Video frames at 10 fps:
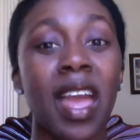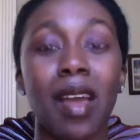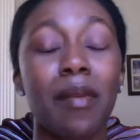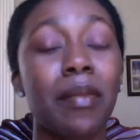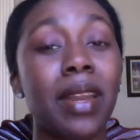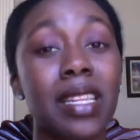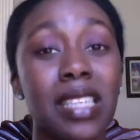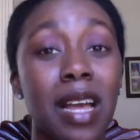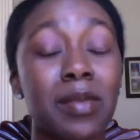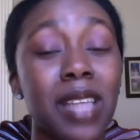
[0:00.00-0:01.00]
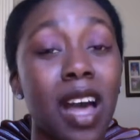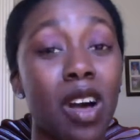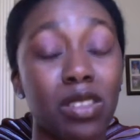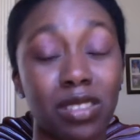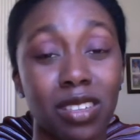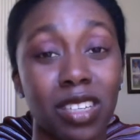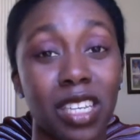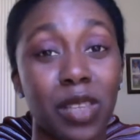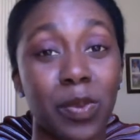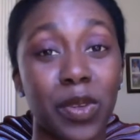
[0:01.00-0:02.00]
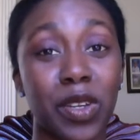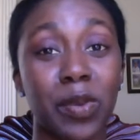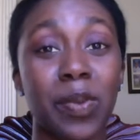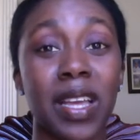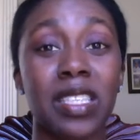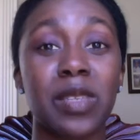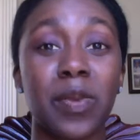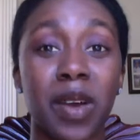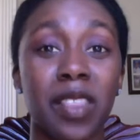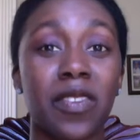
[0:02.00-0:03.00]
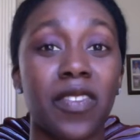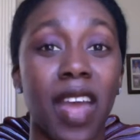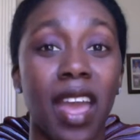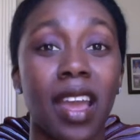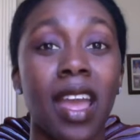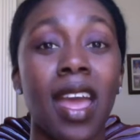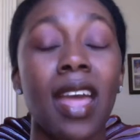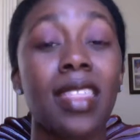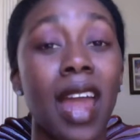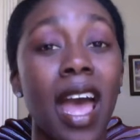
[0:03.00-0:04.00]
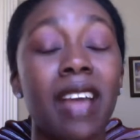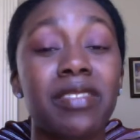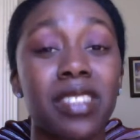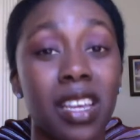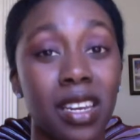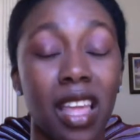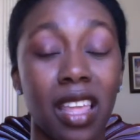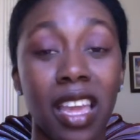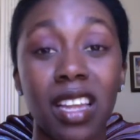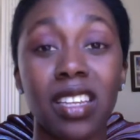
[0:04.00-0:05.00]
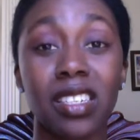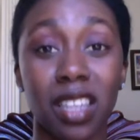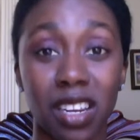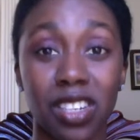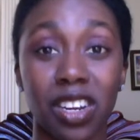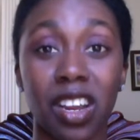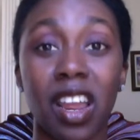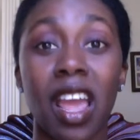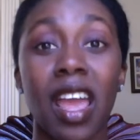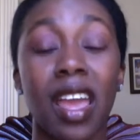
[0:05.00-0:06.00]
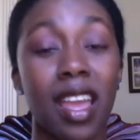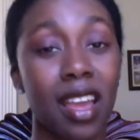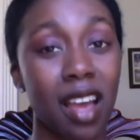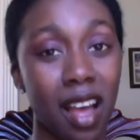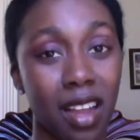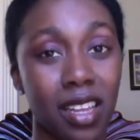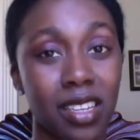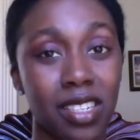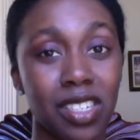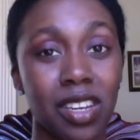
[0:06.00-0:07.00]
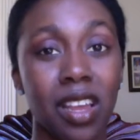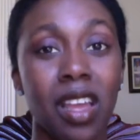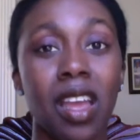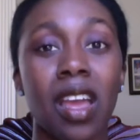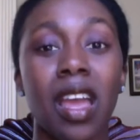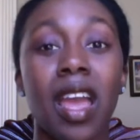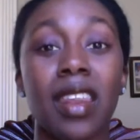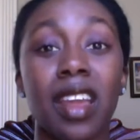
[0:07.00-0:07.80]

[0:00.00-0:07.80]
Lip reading: Many times I also look at the book based upon the fact that I have studied English literature in college. And